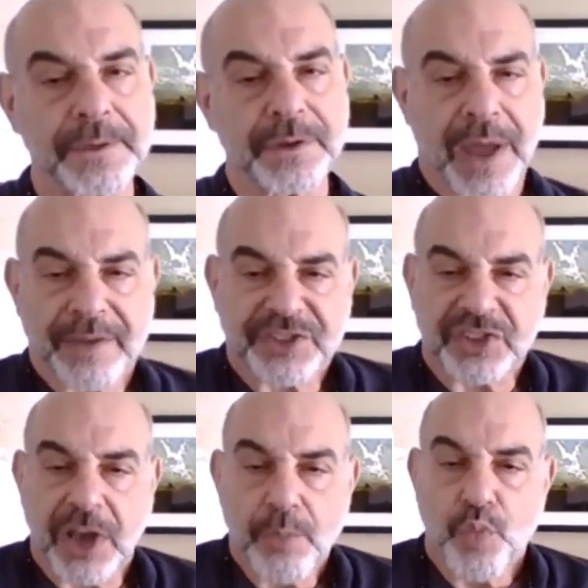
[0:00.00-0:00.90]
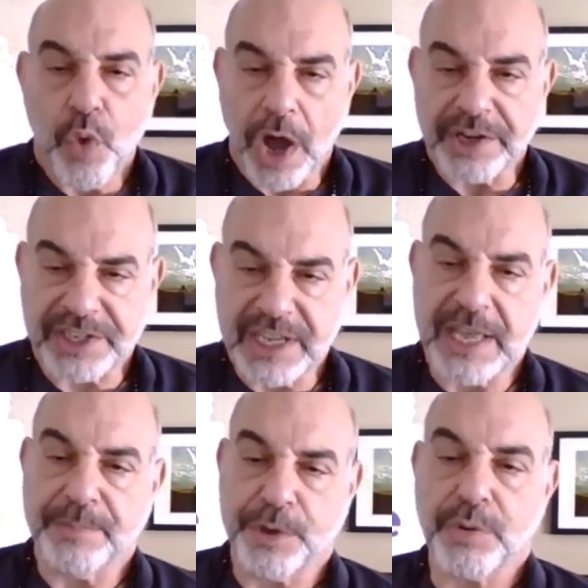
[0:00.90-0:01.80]
So have someone to
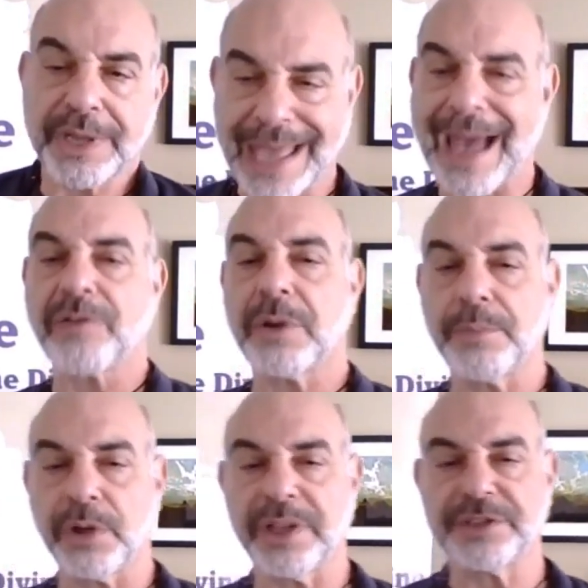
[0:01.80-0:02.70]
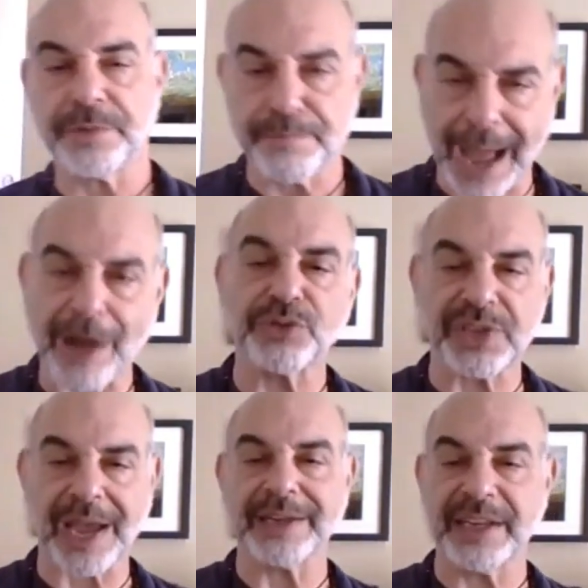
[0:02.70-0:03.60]
keep you accountable and to
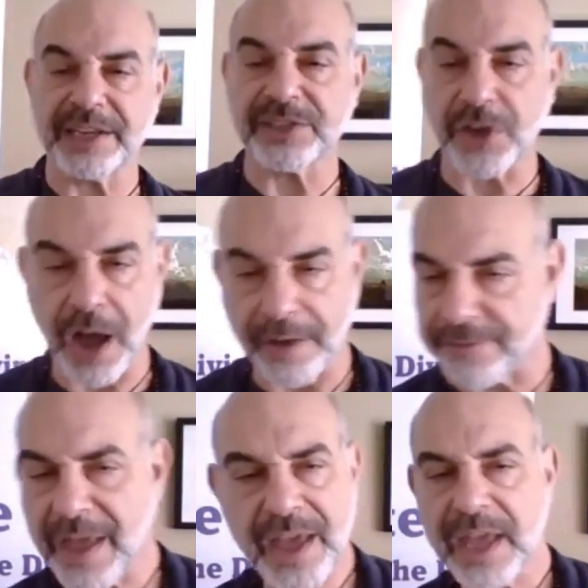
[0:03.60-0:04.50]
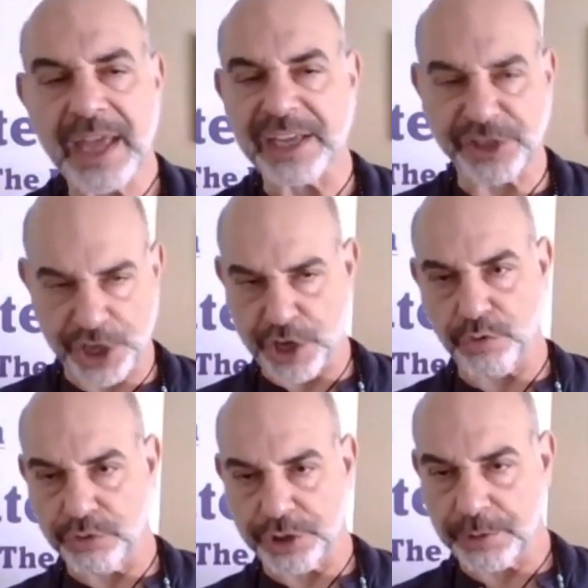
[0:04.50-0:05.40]
bounce ideas off is
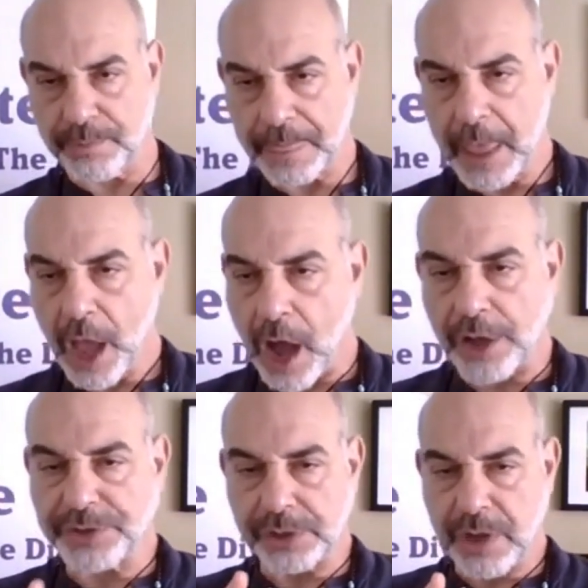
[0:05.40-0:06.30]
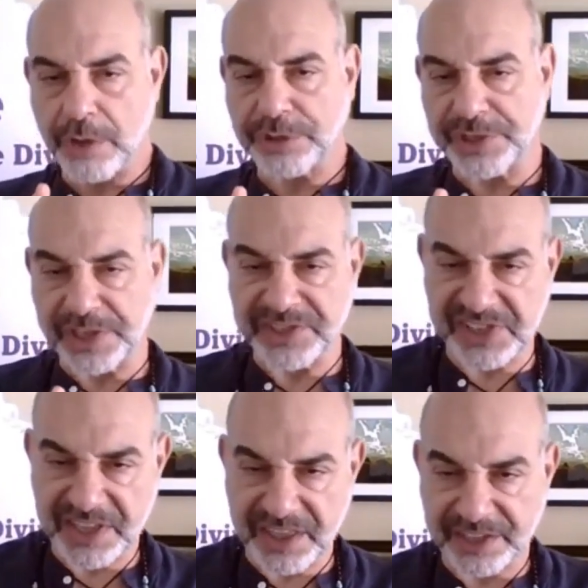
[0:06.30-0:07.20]
huge. Also, coaches can
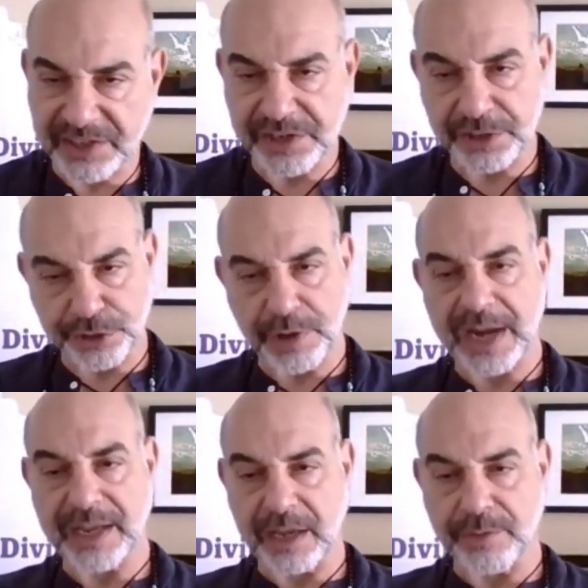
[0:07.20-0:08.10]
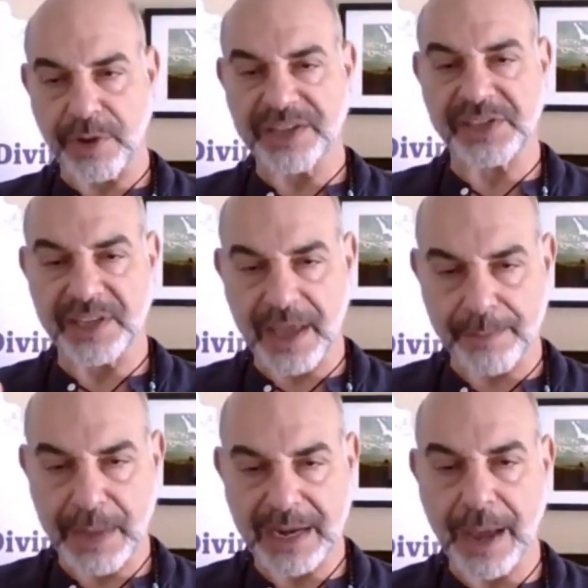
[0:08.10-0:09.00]
see things in your training and racing
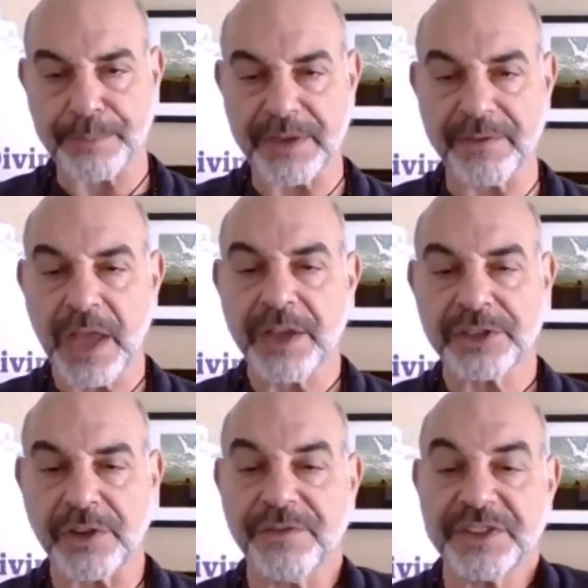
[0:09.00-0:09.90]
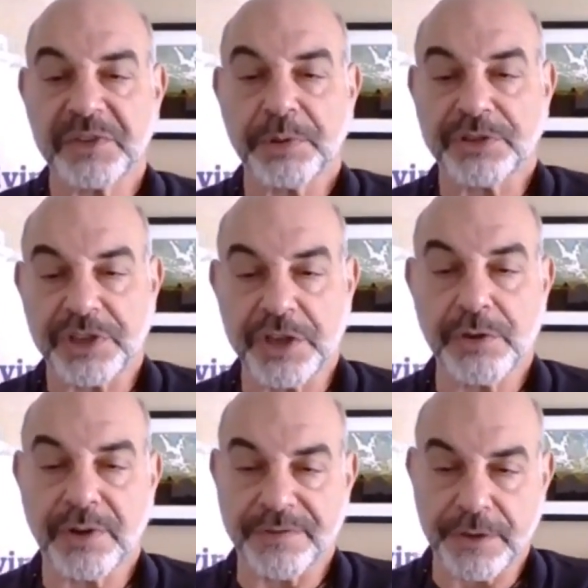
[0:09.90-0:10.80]
that may not be so visible to
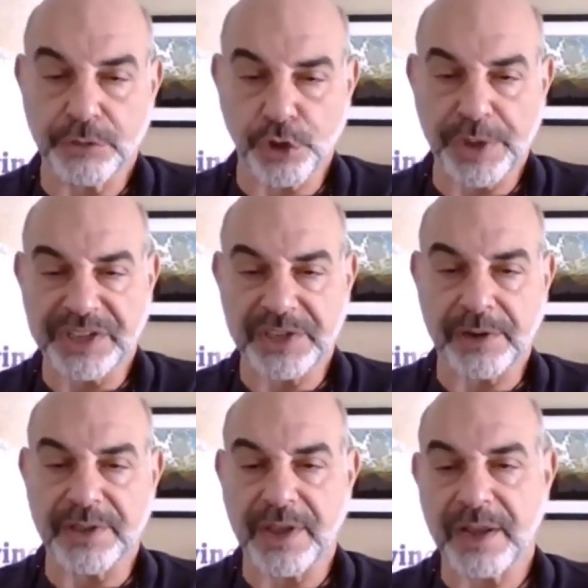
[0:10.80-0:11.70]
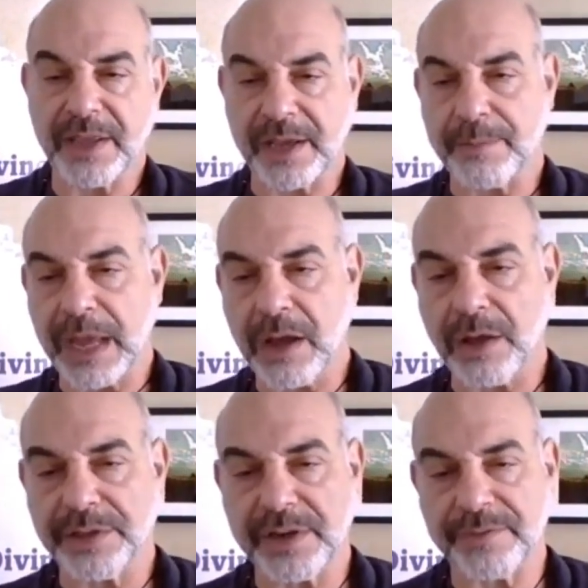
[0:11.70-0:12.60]
you, and a few tweaks here and there that can make
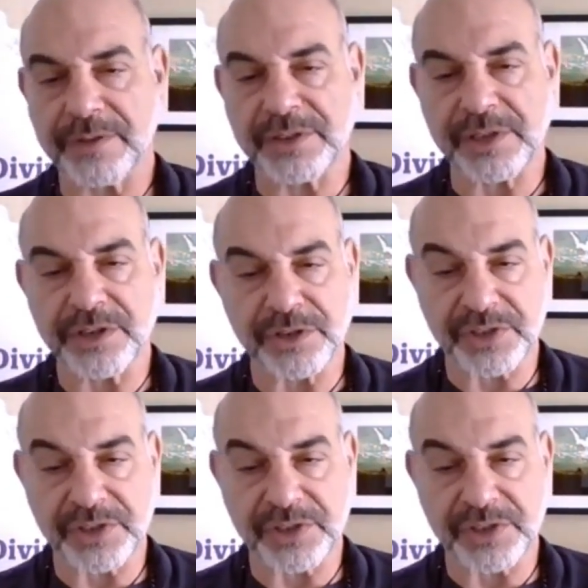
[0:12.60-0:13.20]
all the difference in your